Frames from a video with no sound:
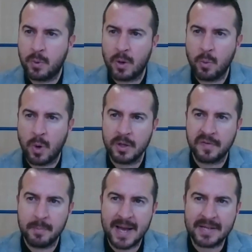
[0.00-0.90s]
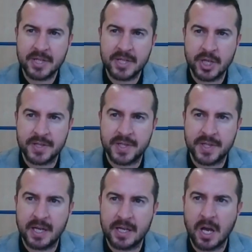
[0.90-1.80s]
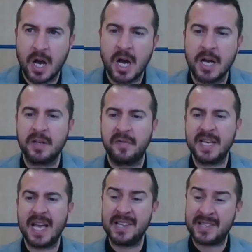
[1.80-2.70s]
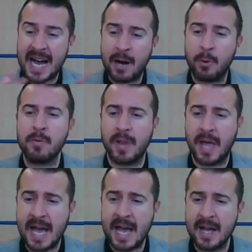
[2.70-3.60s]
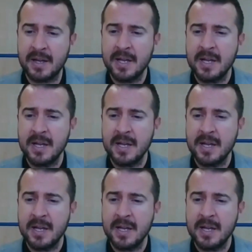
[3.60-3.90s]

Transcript: one of the messages that kind of is out there,